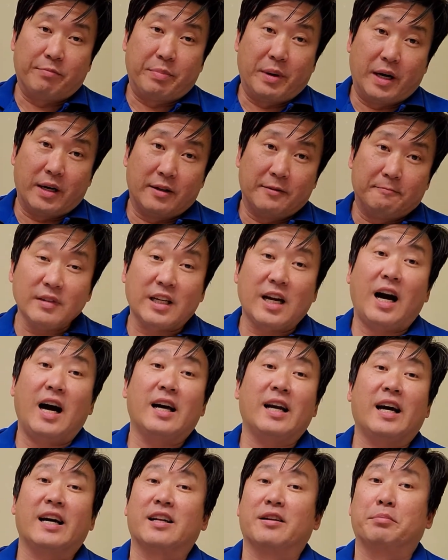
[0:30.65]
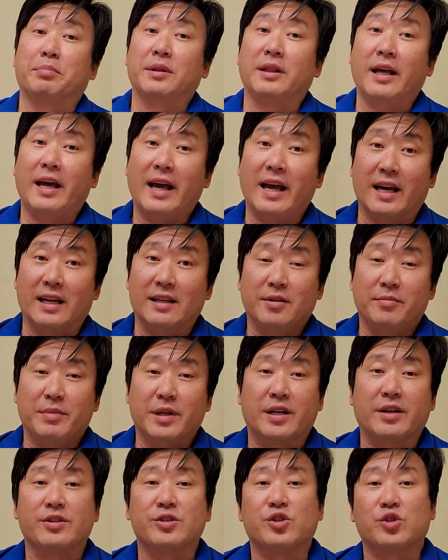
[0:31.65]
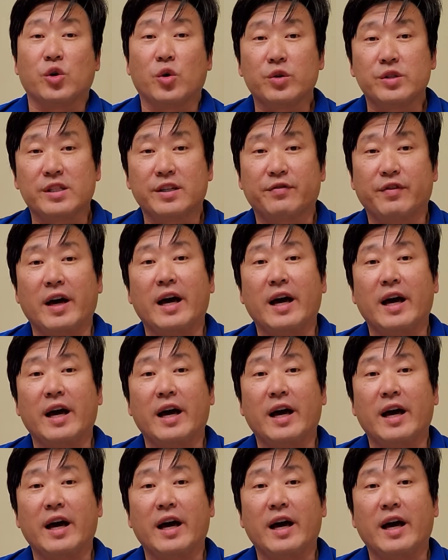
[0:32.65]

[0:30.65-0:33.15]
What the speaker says: but God had a plan because Joseph